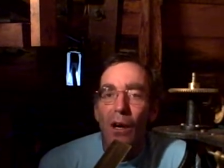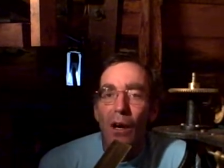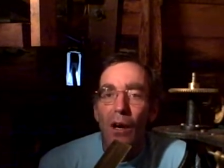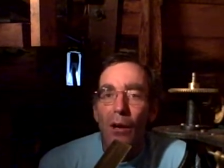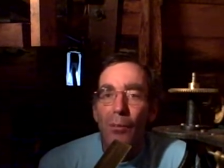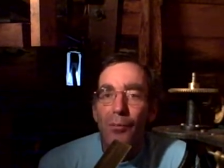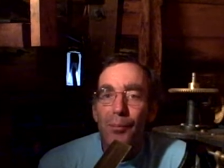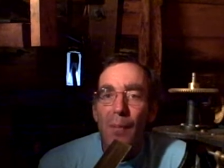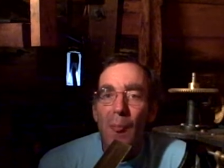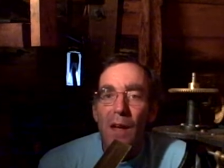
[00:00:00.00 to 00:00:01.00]
Um,
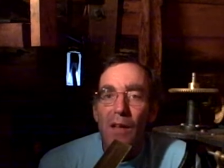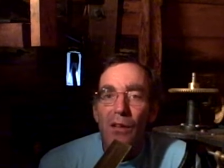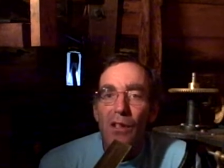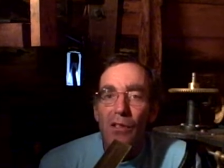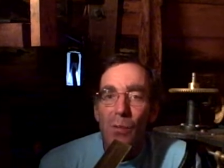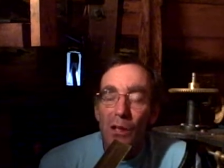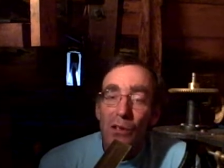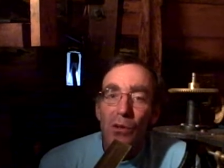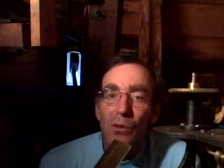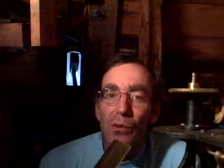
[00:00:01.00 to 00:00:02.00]
the
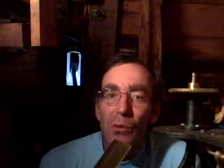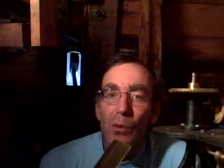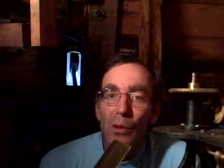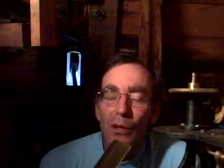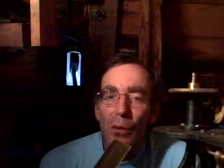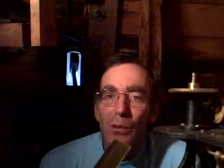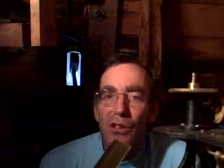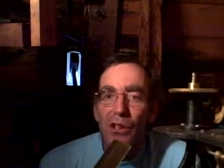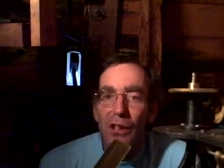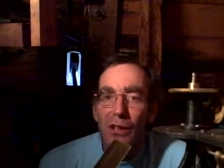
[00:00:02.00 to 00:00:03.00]
Espresso 2.0
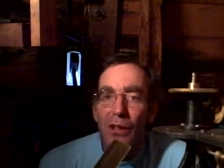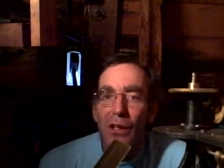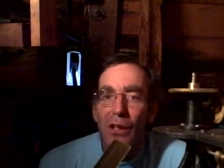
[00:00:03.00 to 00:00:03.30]
machine